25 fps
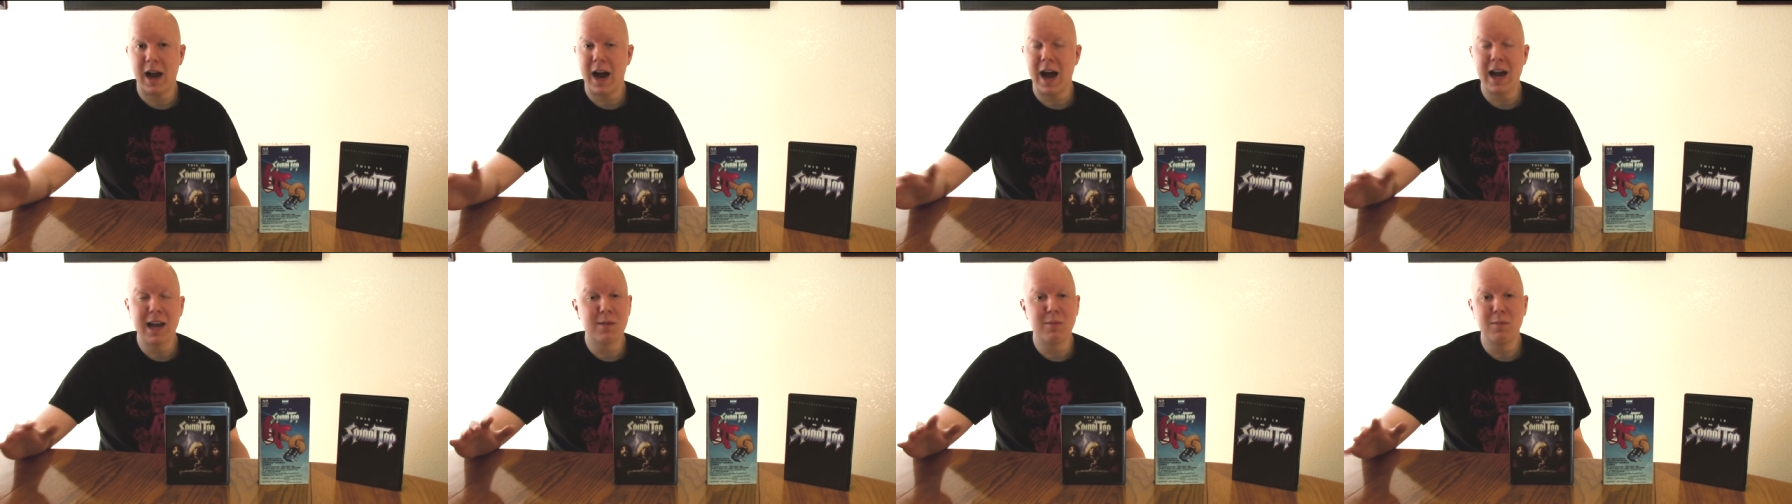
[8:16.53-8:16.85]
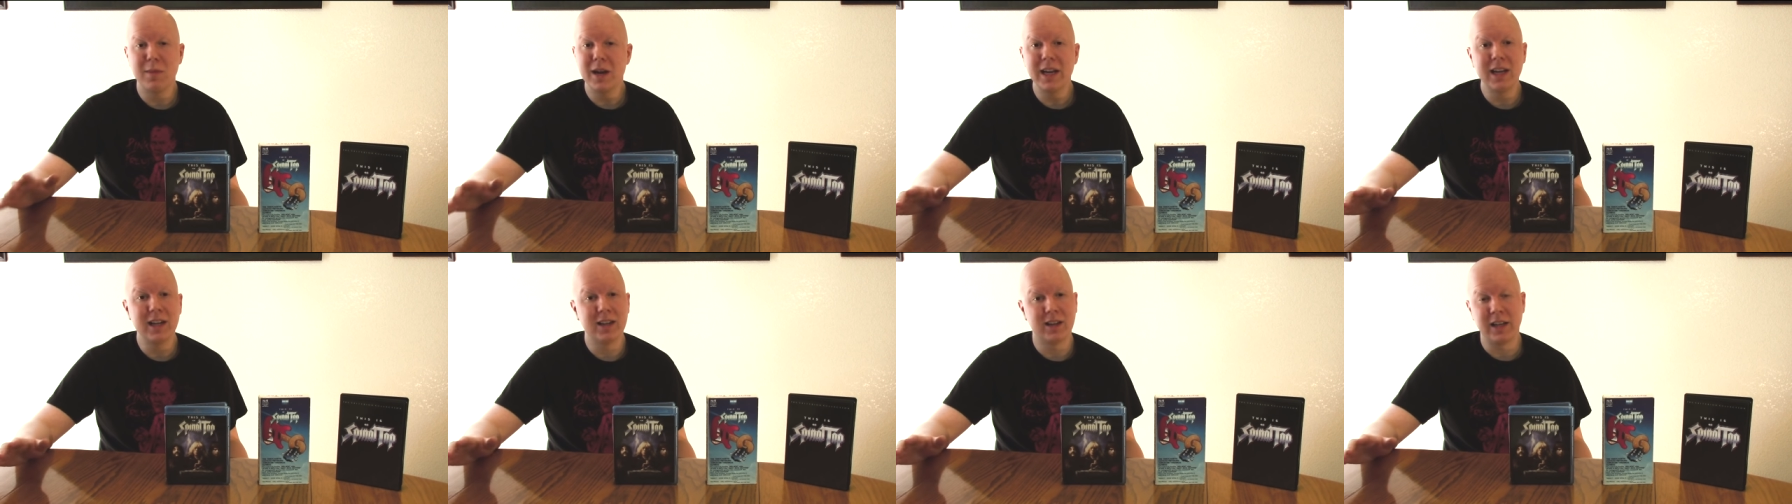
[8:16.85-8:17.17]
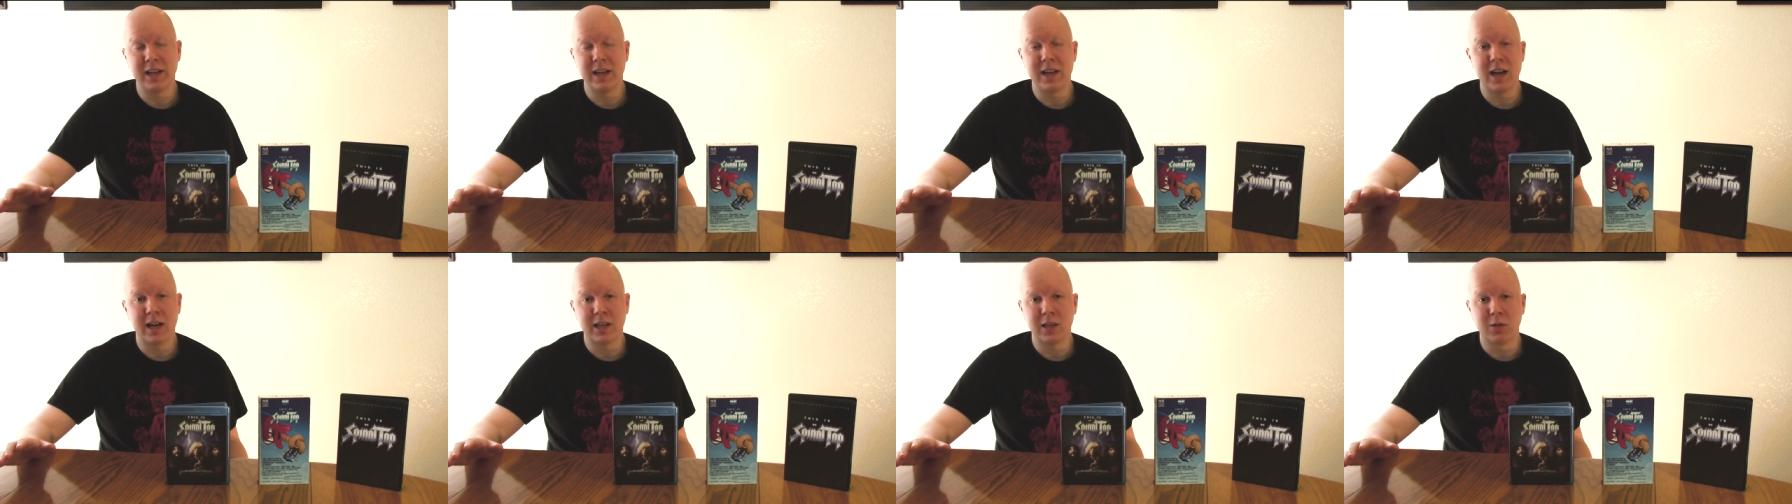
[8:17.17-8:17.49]
I immediately
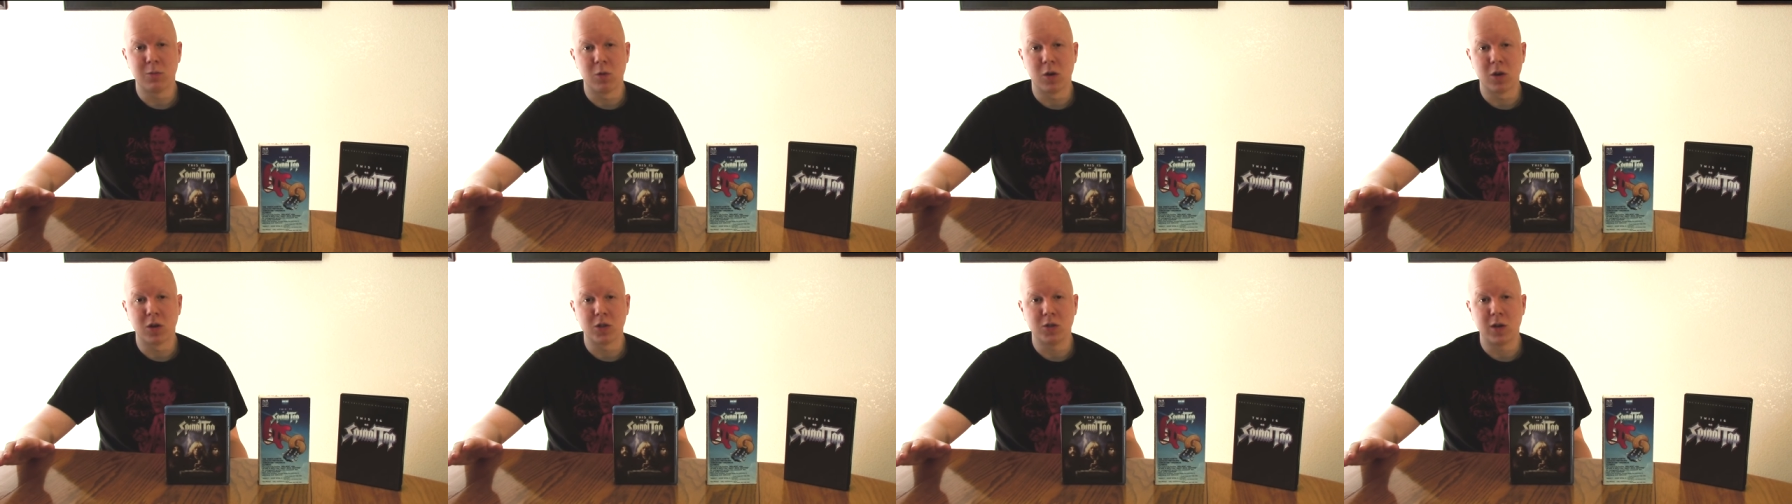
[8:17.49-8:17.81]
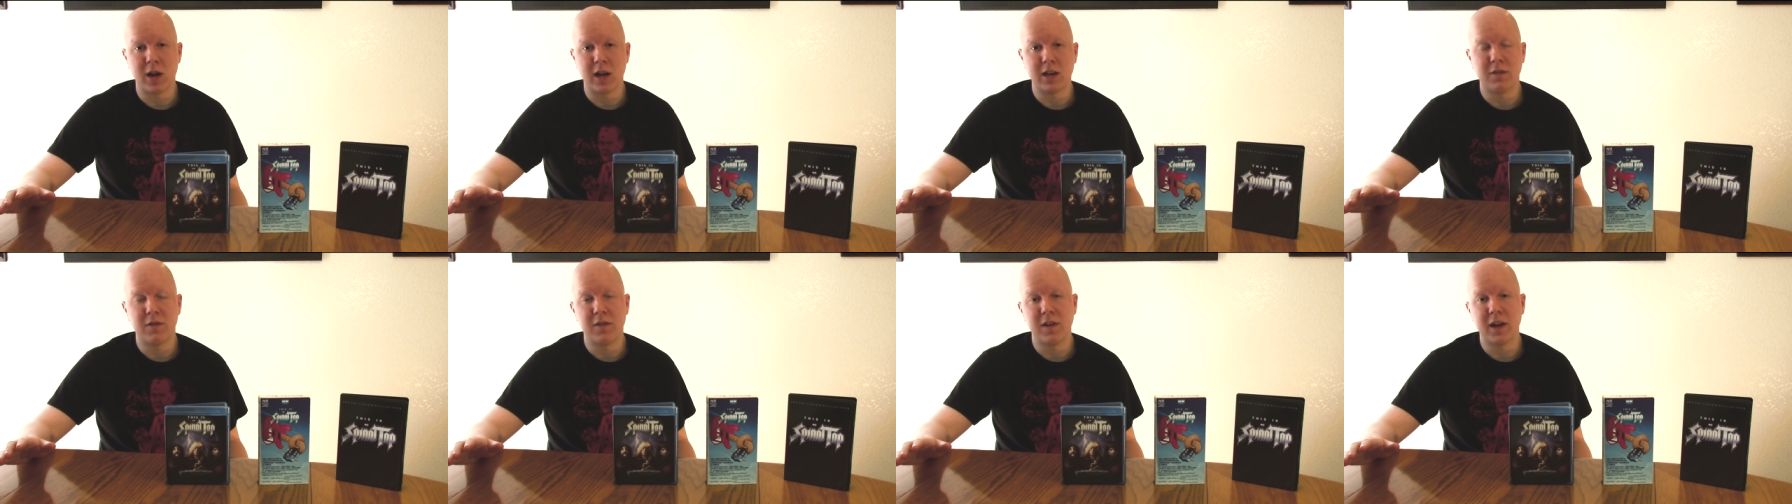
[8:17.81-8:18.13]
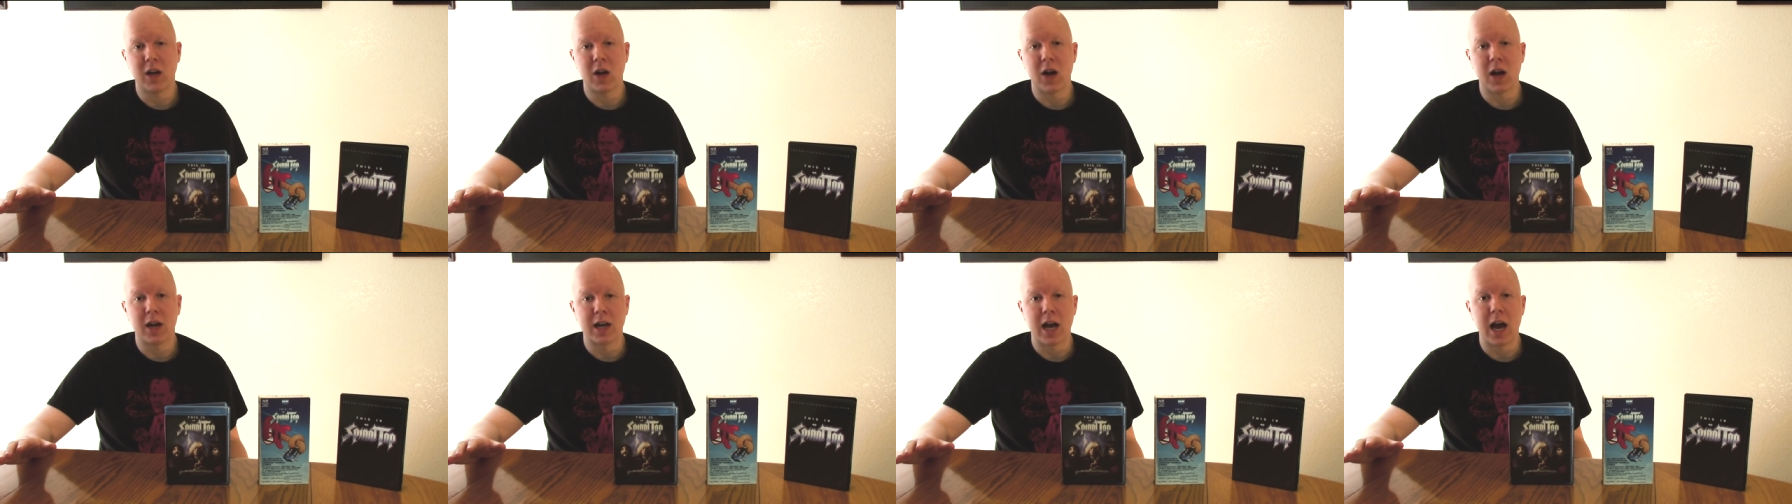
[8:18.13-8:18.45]
got to work trying to
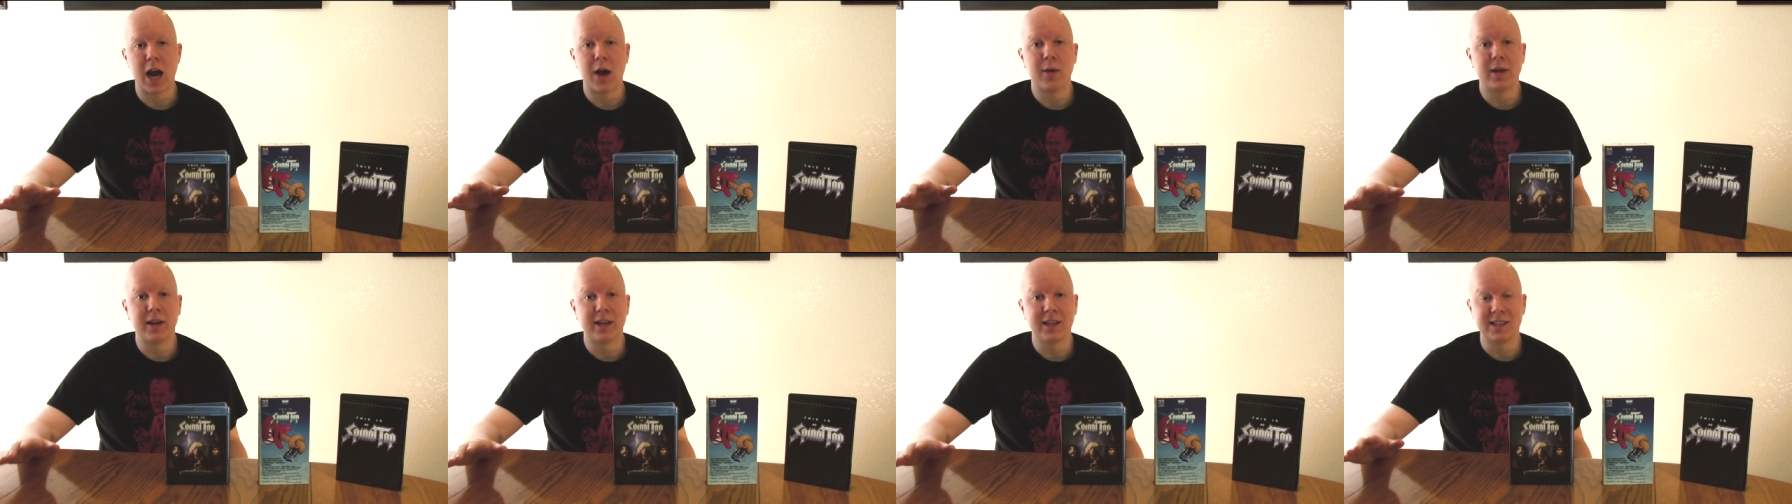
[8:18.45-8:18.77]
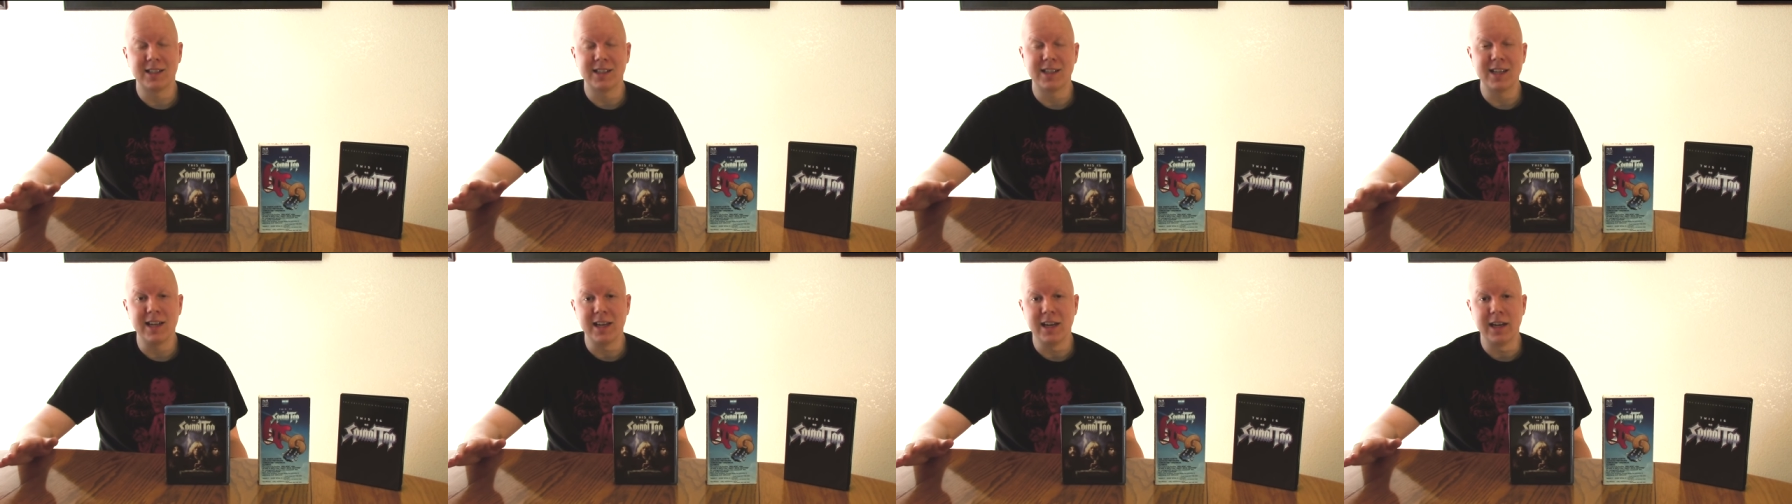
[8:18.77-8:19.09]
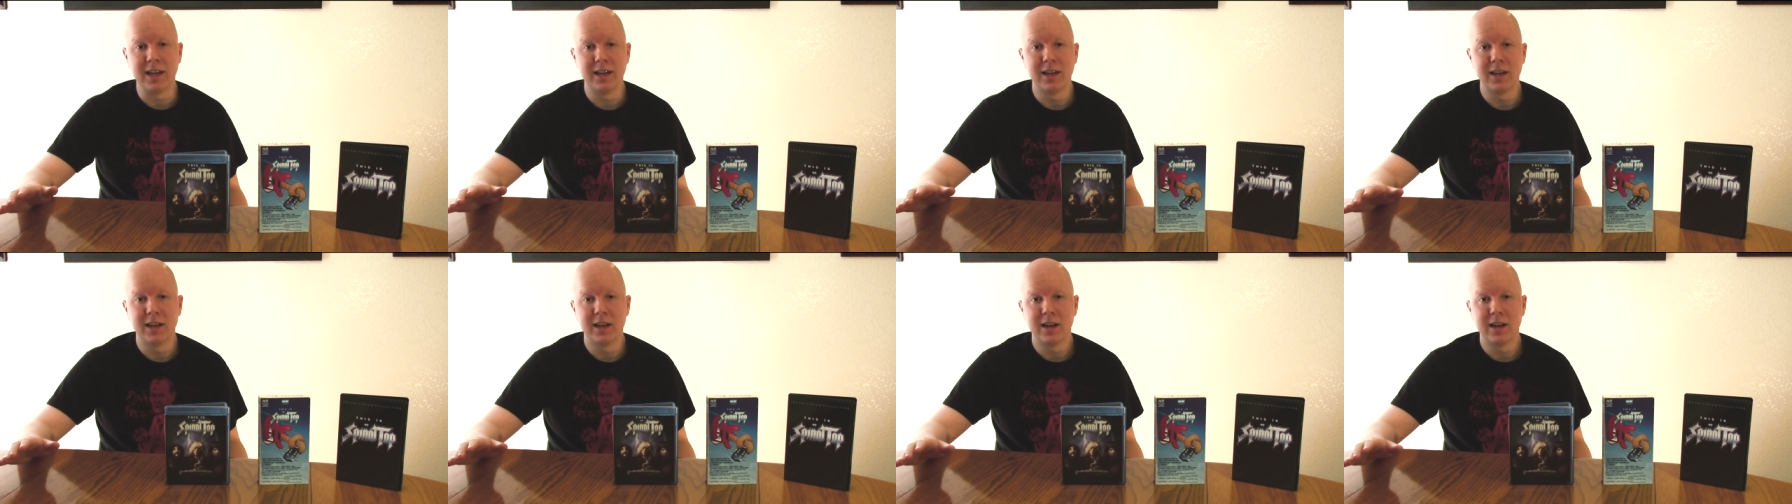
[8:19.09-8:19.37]
figure out how I could see it.